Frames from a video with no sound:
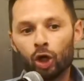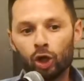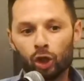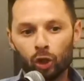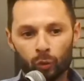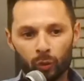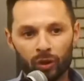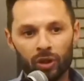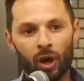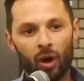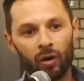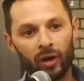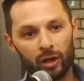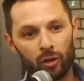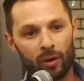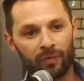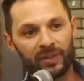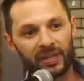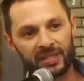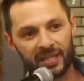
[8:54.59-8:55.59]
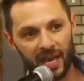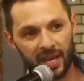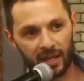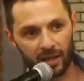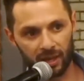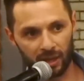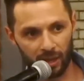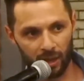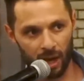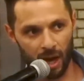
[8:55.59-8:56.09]
you will know that you have to
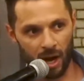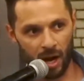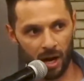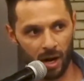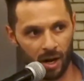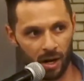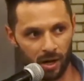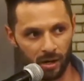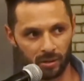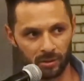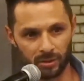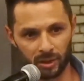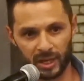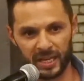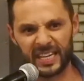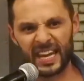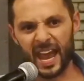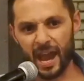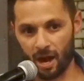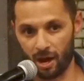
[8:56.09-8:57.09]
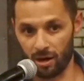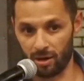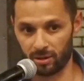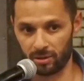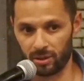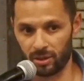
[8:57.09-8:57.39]
take care.